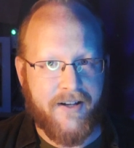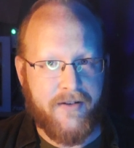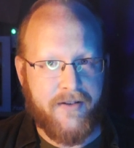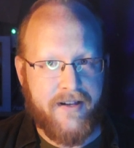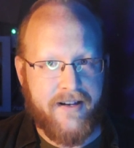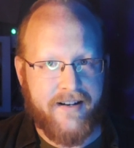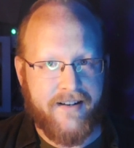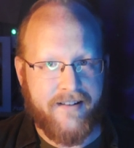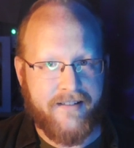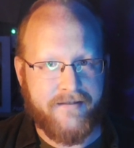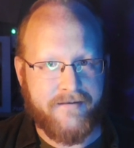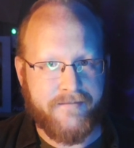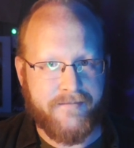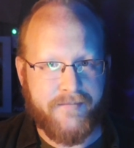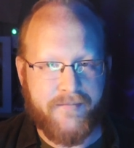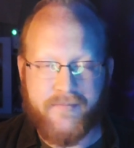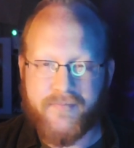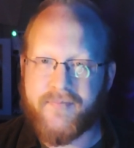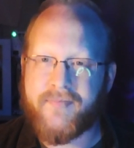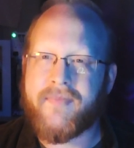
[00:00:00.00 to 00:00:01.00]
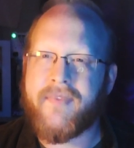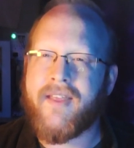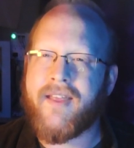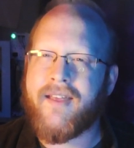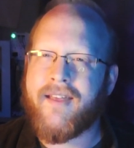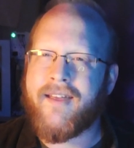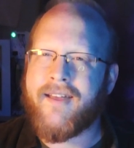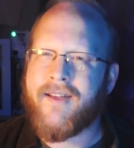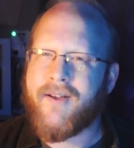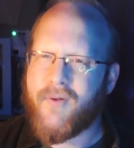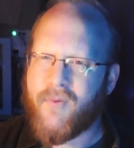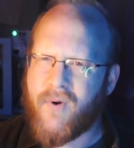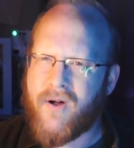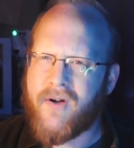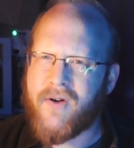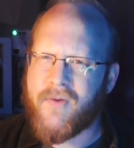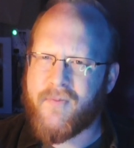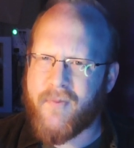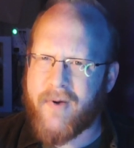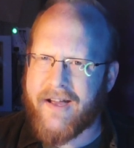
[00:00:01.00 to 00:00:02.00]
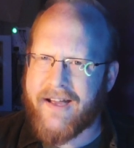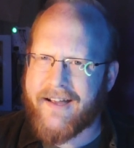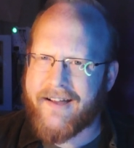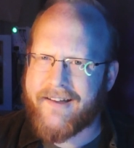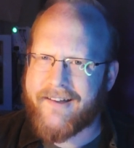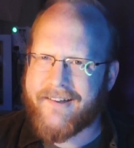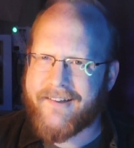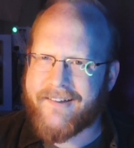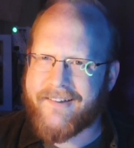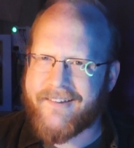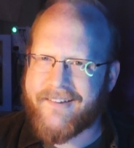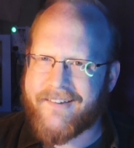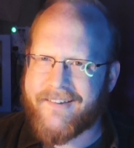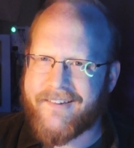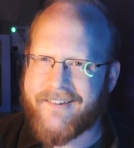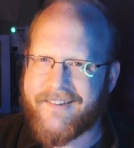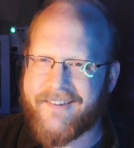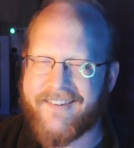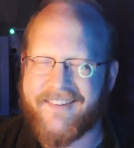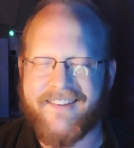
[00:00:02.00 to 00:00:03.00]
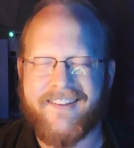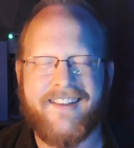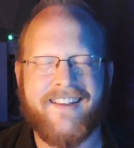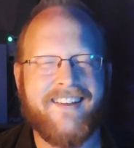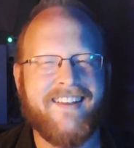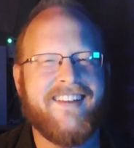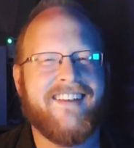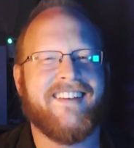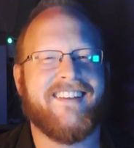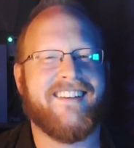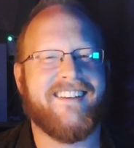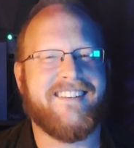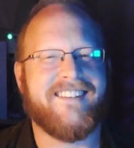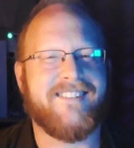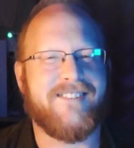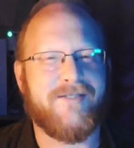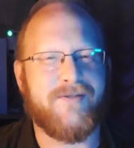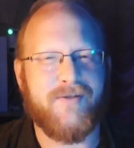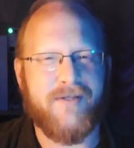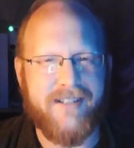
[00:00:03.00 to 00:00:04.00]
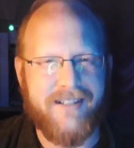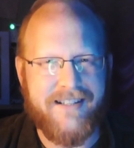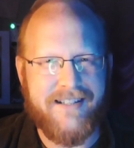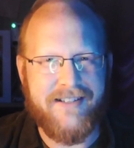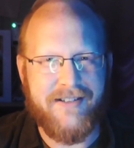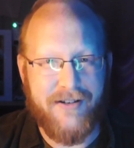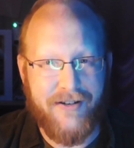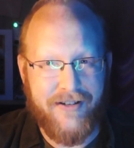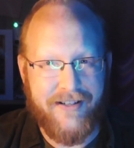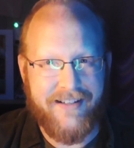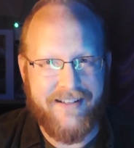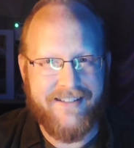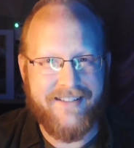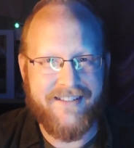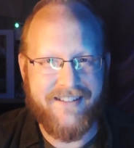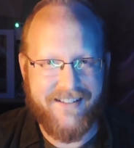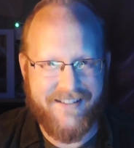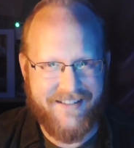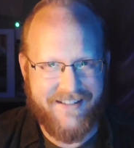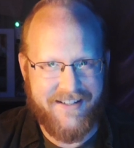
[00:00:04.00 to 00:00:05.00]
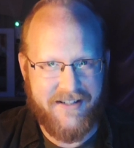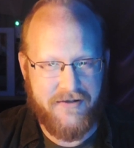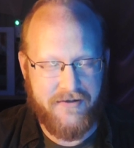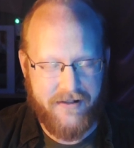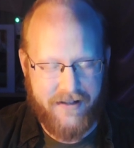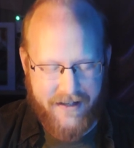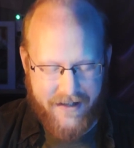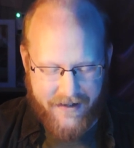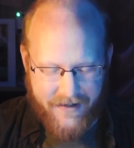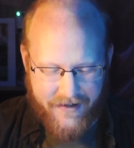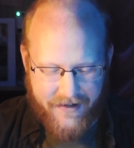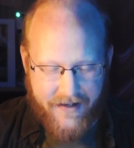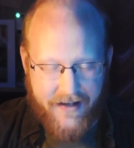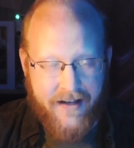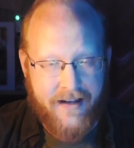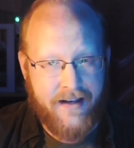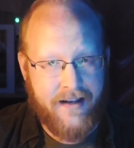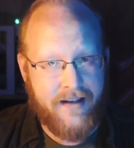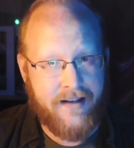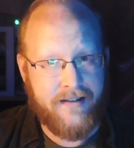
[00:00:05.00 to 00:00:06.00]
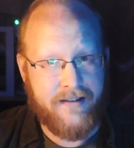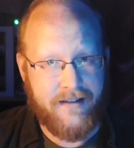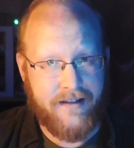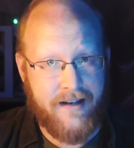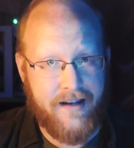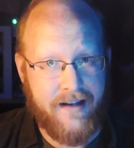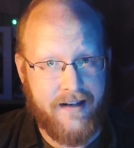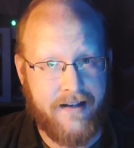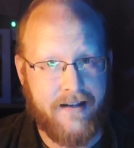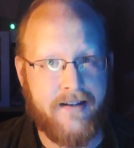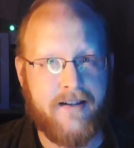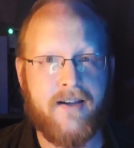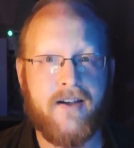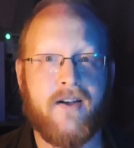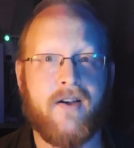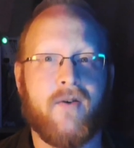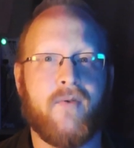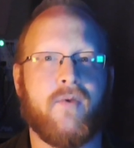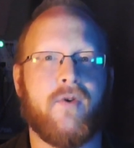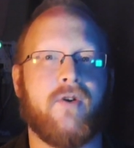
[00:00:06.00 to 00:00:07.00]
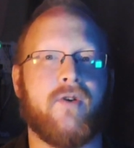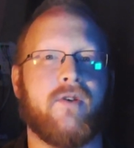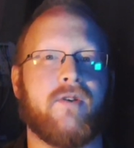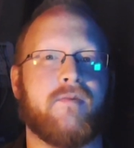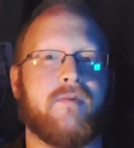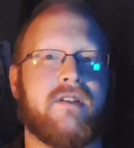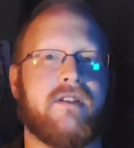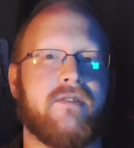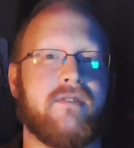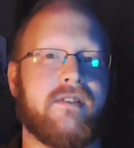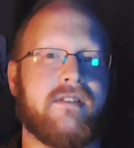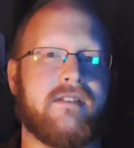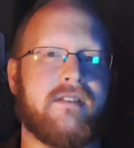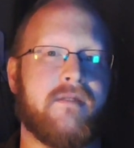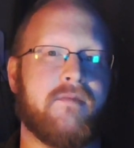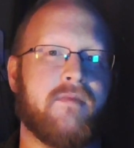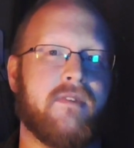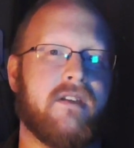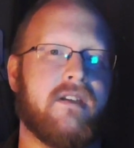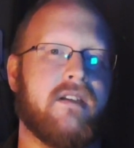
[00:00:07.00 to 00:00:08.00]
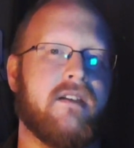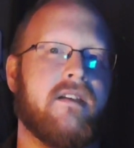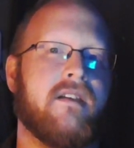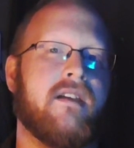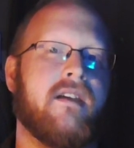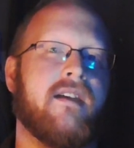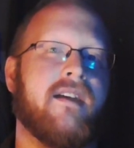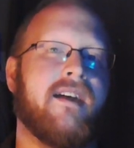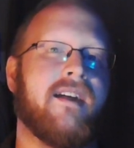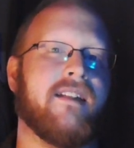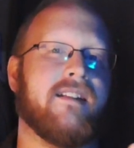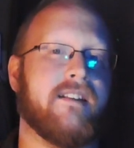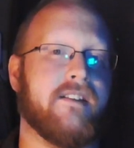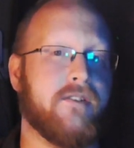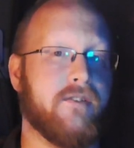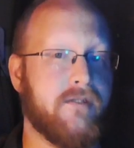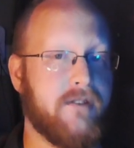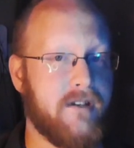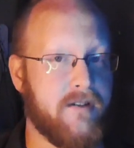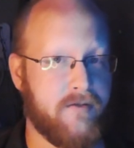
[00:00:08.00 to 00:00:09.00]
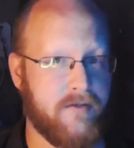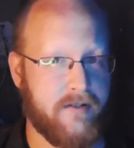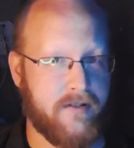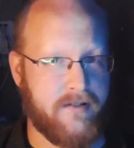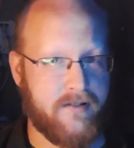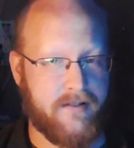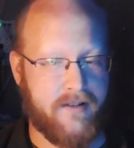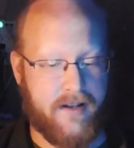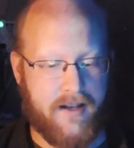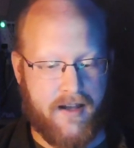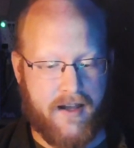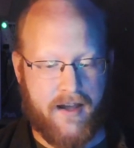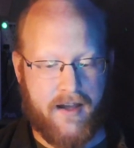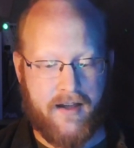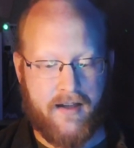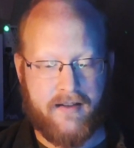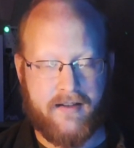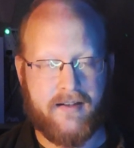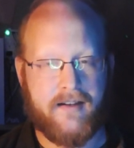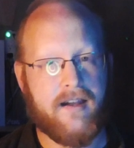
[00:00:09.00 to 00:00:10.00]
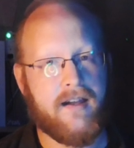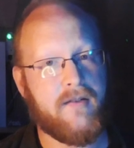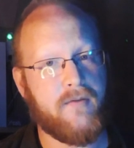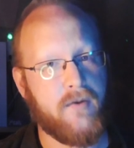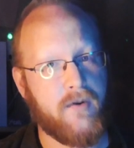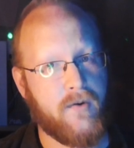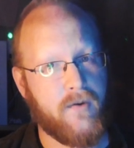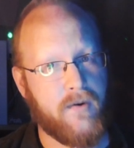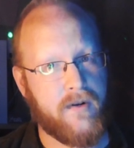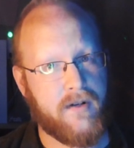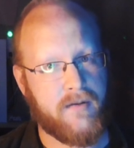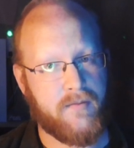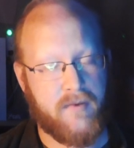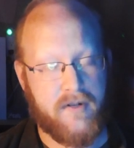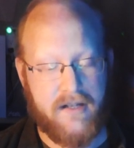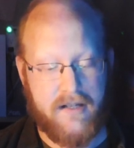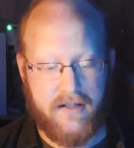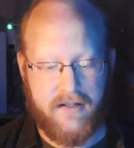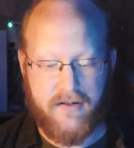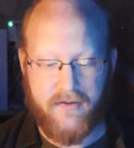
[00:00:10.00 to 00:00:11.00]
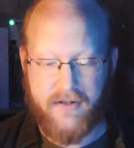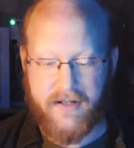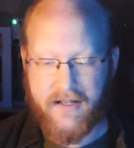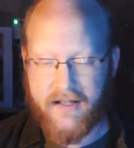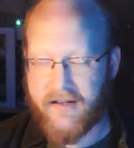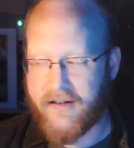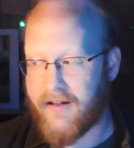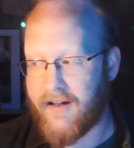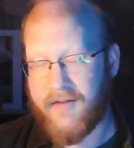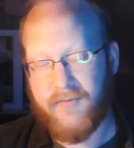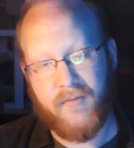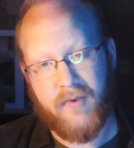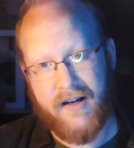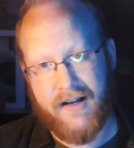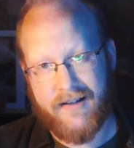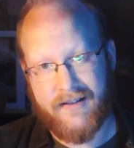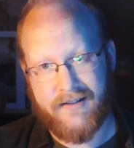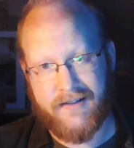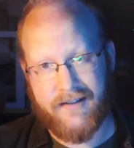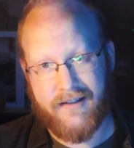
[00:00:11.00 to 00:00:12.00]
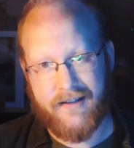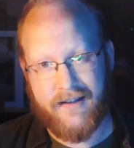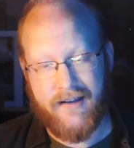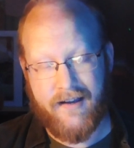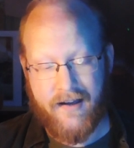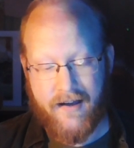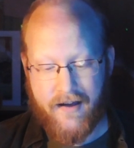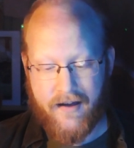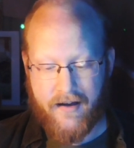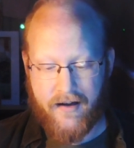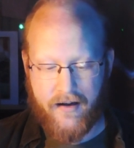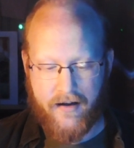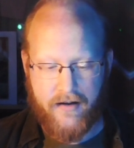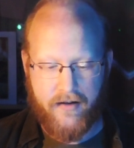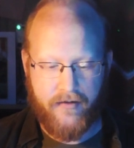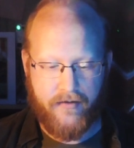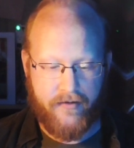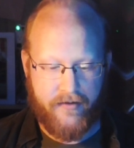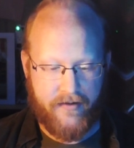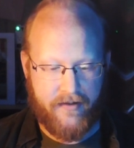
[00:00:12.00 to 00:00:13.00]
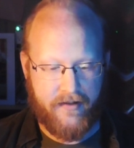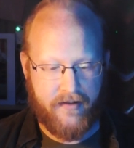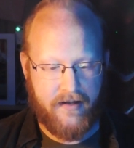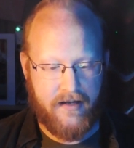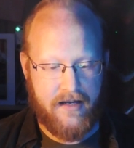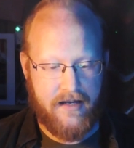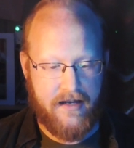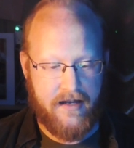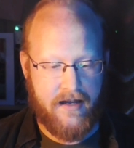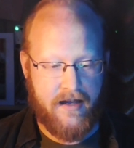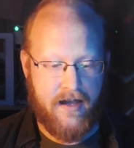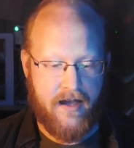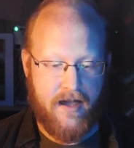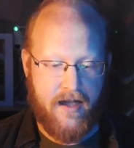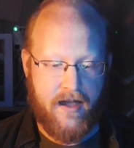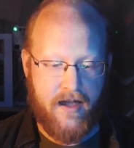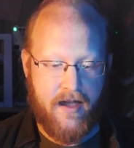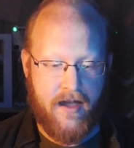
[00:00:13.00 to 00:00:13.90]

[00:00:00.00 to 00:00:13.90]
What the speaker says: Hello there. Welcome back. It is really good to see you again. Today, we're going to be doing something a little different. Today, we're going to be doing an unboxing of the